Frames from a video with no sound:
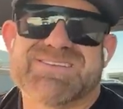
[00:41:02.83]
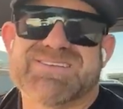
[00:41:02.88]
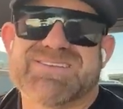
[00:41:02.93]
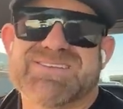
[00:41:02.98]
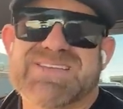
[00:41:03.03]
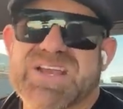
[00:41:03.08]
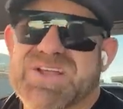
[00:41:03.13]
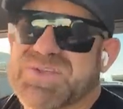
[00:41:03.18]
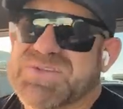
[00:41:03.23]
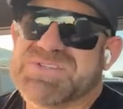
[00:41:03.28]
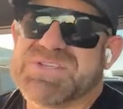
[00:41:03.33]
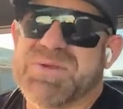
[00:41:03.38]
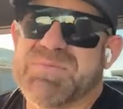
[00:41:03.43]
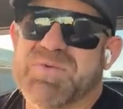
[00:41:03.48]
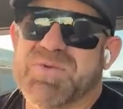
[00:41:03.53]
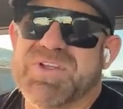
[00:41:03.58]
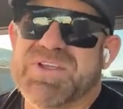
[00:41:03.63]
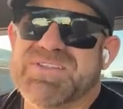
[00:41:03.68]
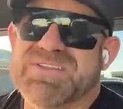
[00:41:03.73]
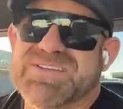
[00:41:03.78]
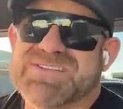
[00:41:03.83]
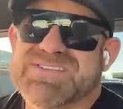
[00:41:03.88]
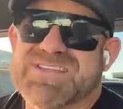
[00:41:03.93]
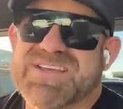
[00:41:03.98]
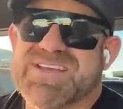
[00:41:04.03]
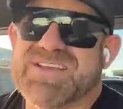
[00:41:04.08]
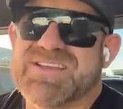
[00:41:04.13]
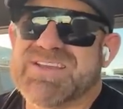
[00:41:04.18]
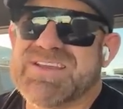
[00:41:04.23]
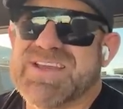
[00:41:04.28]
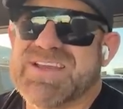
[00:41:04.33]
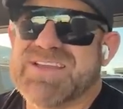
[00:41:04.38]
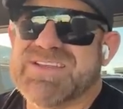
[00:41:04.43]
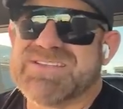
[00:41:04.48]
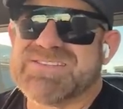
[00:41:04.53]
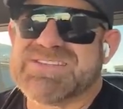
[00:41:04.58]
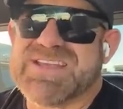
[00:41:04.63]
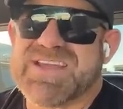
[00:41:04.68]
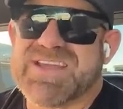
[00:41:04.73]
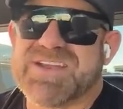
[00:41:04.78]
Yellow Submarine this thing
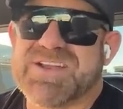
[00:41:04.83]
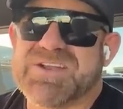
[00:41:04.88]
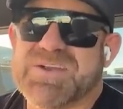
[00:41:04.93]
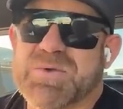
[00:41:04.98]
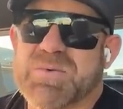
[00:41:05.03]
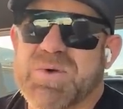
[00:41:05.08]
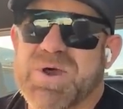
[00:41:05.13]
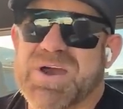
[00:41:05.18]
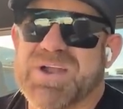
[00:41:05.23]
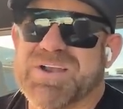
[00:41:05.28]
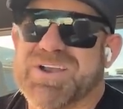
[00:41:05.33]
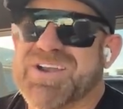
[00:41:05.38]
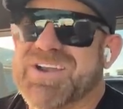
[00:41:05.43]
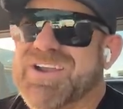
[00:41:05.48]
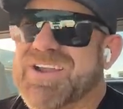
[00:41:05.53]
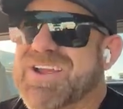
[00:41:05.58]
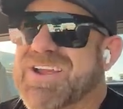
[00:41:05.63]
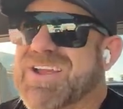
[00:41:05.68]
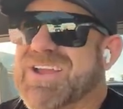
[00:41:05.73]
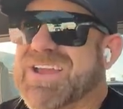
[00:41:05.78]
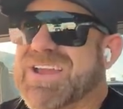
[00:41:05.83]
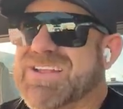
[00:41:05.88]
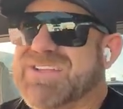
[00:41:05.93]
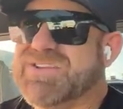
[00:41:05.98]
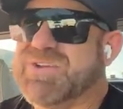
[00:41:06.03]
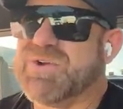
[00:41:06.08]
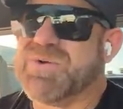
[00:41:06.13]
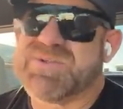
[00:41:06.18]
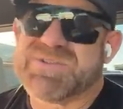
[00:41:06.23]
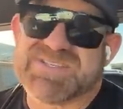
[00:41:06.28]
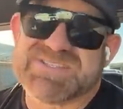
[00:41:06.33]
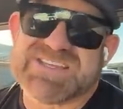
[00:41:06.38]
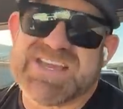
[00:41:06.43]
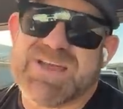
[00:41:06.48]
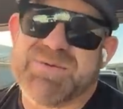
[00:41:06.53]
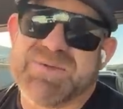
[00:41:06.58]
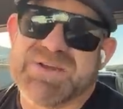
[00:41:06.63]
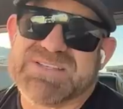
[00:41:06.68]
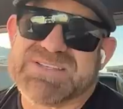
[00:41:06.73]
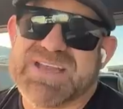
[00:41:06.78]
and take it underwater and do it with the
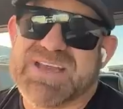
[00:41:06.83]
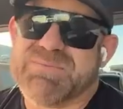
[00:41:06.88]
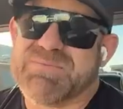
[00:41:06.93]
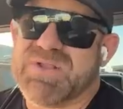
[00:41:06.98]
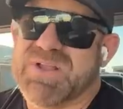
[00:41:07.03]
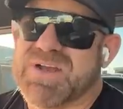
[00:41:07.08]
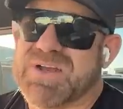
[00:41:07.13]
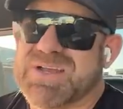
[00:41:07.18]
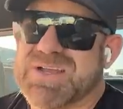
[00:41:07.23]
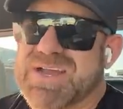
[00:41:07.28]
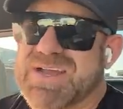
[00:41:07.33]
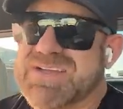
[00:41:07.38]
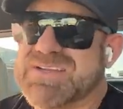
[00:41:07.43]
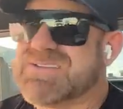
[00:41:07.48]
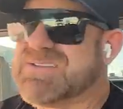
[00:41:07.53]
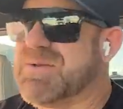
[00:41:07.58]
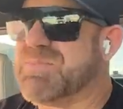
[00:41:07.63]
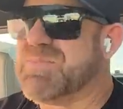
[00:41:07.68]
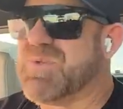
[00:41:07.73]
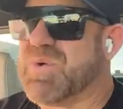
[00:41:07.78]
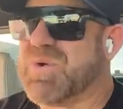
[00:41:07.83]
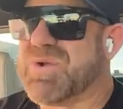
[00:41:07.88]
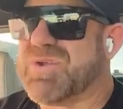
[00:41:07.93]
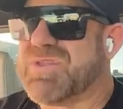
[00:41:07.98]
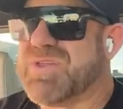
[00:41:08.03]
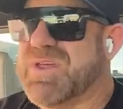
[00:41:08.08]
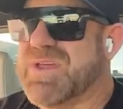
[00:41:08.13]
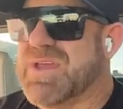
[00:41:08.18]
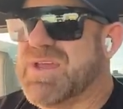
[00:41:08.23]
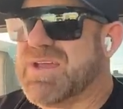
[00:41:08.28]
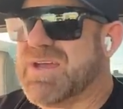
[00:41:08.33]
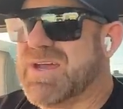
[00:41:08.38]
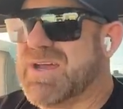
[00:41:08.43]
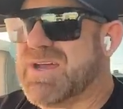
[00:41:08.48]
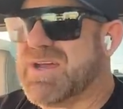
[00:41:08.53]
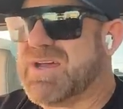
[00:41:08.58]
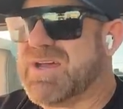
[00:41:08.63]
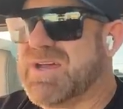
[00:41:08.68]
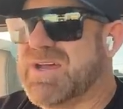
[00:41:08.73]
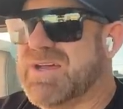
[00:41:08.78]
side-by-side blog guys up north.
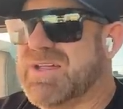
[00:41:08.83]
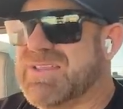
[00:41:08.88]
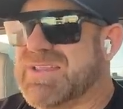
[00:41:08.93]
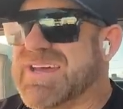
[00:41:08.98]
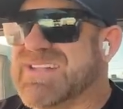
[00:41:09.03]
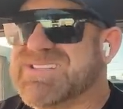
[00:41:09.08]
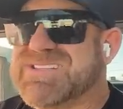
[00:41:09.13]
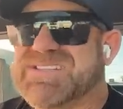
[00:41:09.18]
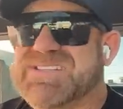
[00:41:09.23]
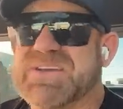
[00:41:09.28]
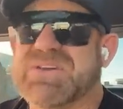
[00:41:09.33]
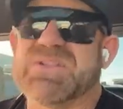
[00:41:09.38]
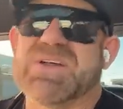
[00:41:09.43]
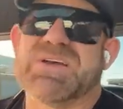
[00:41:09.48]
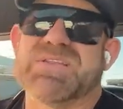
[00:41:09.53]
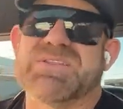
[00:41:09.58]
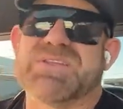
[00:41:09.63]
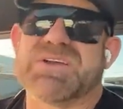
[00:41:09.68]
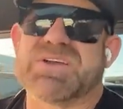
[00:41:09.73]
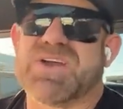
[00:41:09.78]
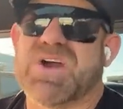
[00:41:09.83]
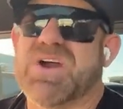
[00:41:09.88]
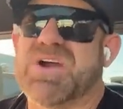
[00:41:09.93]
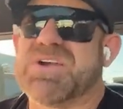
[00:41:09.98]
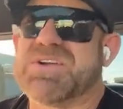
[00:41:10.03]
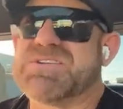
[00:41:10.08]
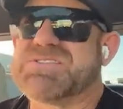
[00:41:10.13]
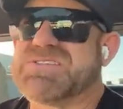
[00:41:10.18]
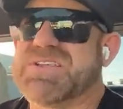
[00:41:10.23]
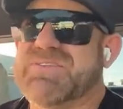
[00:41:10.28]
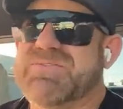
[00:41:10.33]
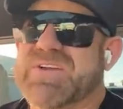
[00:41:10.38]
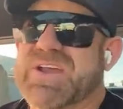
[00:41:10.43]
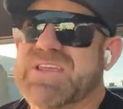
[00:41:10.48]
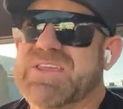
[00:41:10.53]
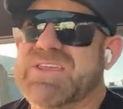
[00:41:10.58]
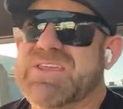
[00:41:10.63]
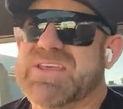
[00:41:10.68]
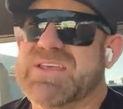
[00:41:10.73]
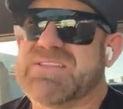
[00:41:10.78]
Uh, that's still on the cards. If I
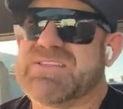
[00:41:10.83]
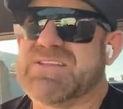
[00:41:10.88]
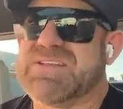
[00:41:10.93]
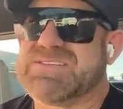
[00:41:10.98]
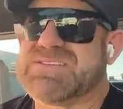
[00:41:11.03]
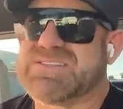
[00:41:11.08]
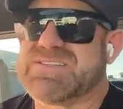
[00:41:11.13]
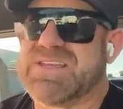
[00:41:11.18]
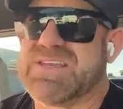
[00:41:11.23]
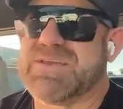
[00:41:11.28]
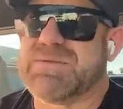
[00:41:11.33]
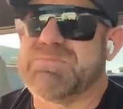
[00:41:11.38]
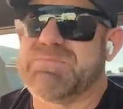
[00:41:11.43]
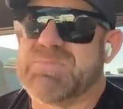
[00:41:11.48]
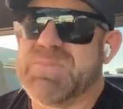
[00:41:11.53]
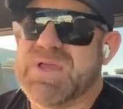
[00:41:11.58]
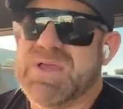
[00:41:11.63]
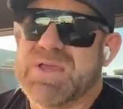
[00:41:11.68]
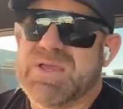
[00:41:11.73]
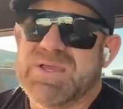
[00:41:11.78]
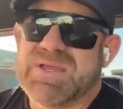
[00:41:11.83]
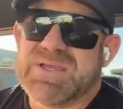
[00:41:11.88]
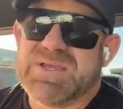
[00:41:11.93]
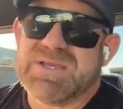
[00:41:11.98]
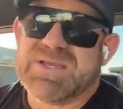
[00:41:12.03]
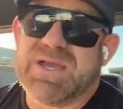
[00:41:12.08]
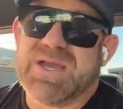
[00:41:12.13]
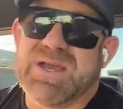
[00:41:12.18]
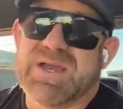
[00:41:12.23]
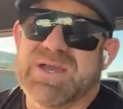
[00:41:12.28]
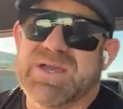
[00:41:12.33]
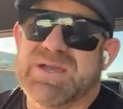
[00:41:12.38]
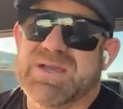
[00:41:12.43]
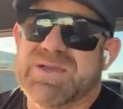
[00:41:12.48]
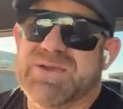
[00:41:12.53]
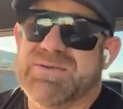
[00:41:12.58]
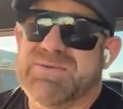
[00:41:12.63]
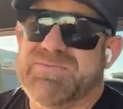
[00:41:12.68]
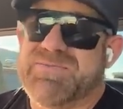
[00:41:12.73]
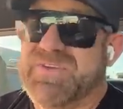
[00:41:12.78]
can get this thing
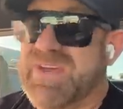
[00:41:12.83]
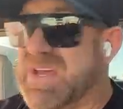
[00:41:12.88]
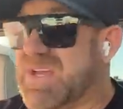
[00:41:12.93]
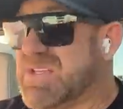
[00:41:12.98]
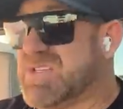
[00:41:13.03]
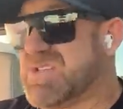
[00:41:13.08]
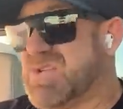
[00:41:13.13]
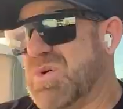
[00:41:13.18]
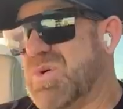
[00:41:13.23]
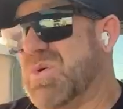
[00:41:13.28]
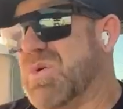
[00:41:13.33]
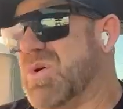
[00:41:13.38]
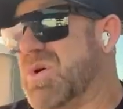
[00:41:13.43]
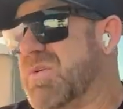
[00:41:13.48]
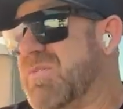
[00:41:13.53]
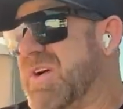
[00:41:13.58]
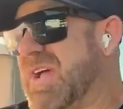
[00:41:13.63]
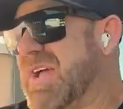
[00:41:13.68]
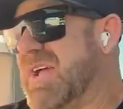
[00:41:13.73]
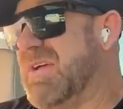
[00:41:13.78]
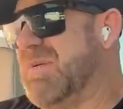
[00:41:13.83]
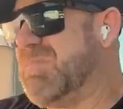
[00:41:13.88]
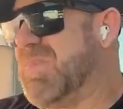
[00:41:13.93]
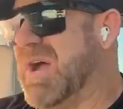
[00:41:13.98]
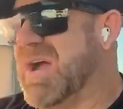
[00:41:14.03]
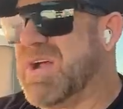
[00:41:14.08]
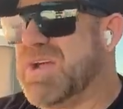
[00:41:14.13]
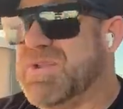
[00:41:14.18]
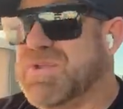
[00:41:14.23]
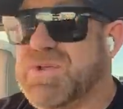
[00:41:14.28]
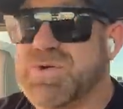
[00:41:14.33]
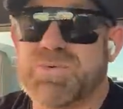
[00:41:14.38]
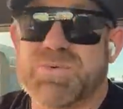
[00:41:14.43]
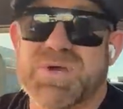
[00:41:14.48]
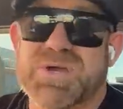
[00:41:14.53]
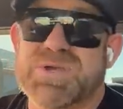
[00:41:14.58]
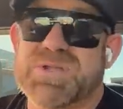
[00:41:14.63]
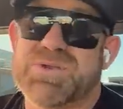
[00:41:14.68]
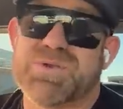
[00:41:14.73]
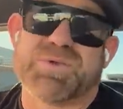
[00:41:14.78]
uh, fixed, or if I buy a new
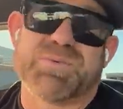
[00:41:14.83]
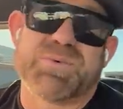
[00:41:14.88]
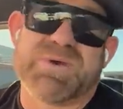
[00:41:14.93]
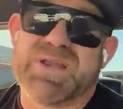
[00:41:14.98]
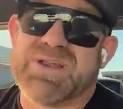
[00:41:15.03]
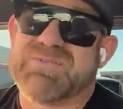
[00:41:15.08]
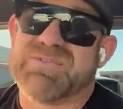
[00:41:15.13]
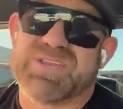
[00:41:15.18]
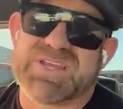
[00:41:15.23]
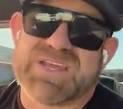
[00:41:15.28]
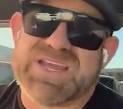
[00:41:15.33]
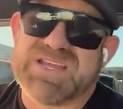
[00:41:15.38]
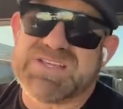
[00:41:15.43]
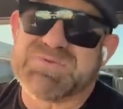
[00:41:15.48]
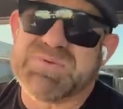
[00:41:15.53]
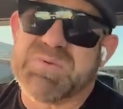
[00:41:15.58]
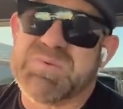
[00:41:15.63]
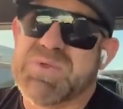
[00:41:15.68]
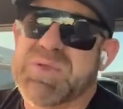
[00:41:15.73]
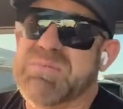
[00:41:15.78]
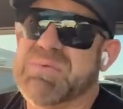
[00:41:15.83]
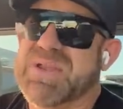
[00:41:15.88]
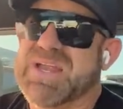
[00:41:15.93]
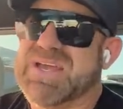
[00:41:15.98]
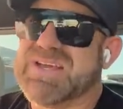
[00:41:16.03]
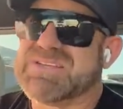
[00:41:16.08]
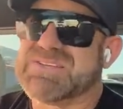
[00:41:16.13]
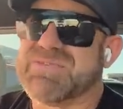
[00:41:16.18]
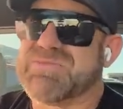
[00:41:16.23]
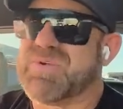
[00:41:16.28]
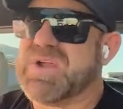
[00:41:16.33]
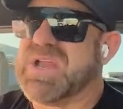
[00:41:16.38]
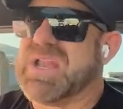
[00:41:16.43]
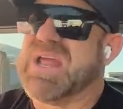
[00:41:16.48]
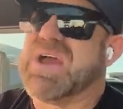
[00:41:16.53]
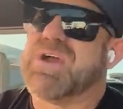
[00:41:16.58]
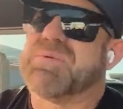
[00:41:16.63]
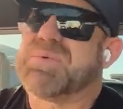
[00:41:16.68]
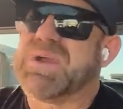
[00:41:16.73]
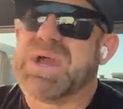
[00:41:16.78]
one, or whatever the case may be. But as of right
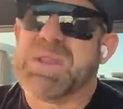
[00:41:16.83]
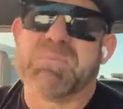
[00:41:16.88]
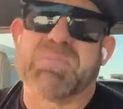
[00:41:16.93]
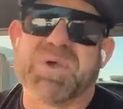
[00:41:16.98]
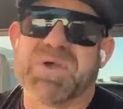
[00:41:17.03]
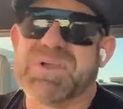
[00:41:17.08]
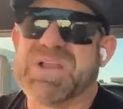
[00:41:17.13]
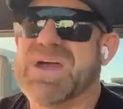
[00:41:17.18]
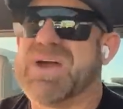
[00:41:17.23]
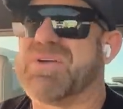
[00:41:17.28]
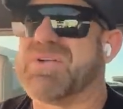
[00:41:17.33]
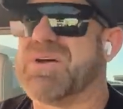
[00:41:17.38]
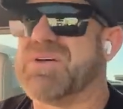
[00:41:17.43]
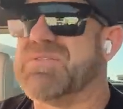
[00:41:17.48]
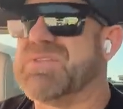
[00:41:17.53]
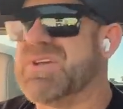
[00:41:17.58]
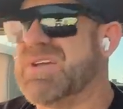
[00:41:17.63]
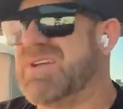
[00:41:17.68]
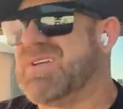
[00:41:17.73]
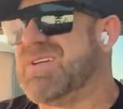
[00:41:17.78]
now, I'm kind of burned out on the,